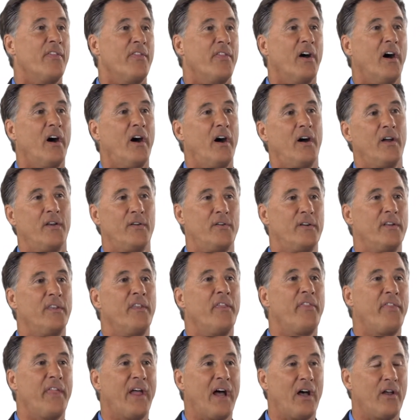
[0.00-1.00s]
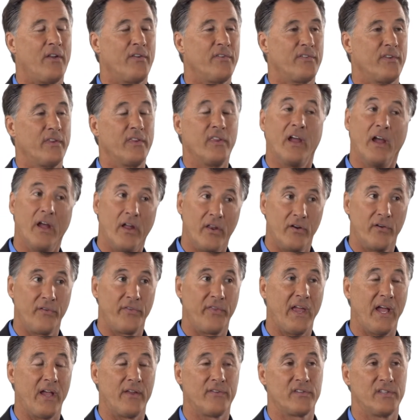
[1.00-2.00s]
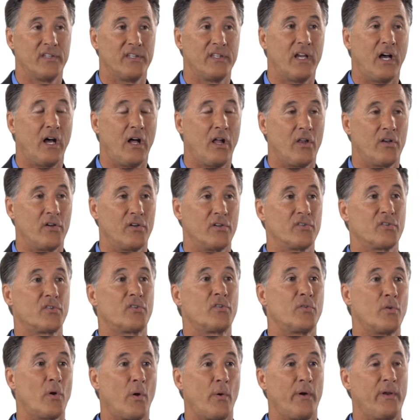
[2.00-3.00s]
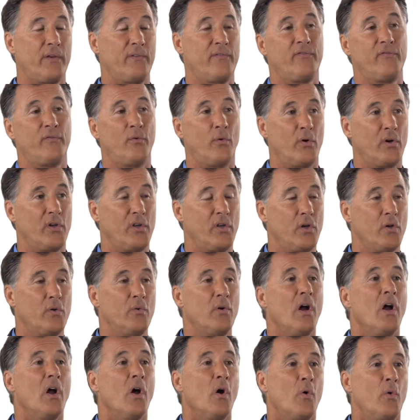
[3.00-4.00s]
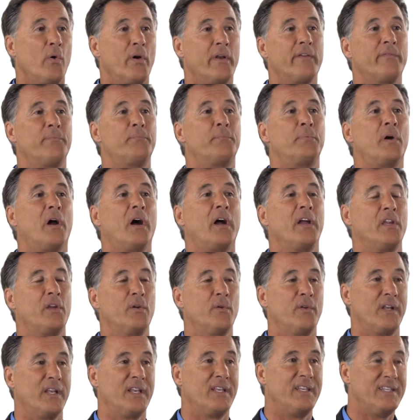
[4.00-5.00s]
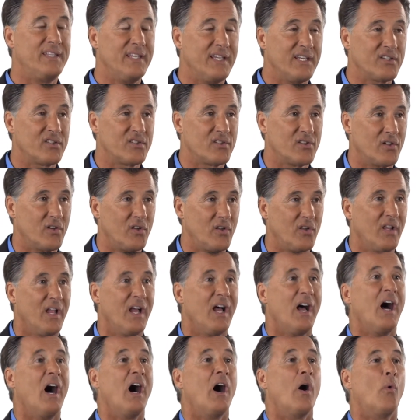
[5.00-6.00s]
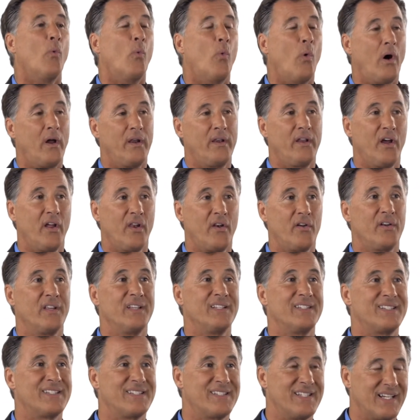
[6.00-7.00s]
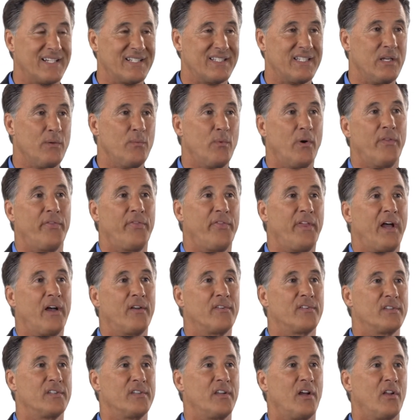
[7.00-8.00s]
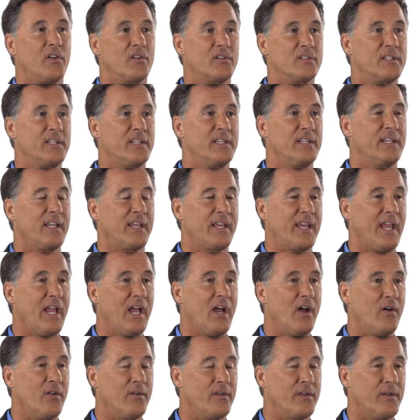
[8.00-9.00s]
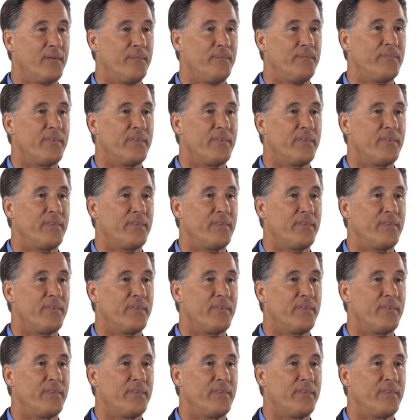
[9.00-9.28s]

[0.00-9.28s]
the $100,000 growing for you would have brought you an additional $161,000 in the account.